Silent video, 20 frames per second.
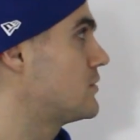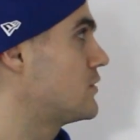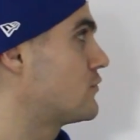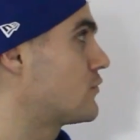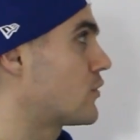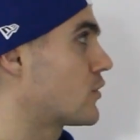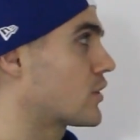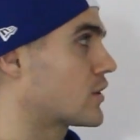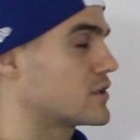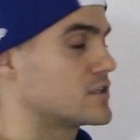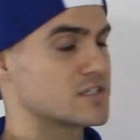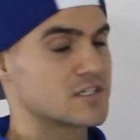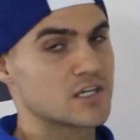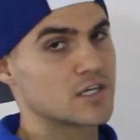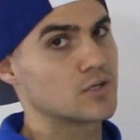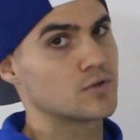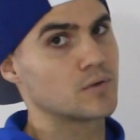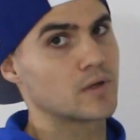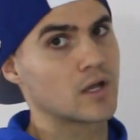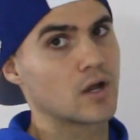before
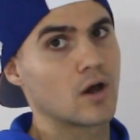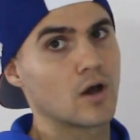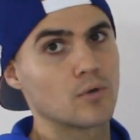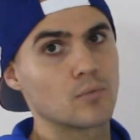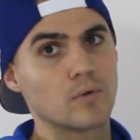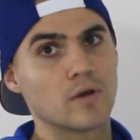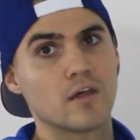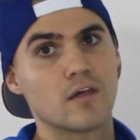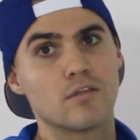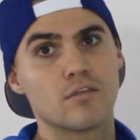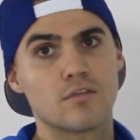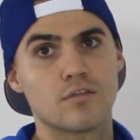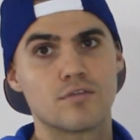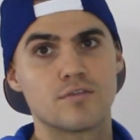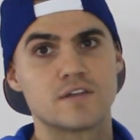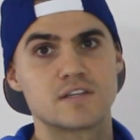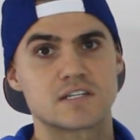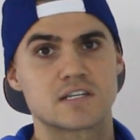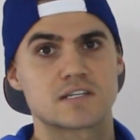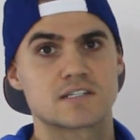continuing on with this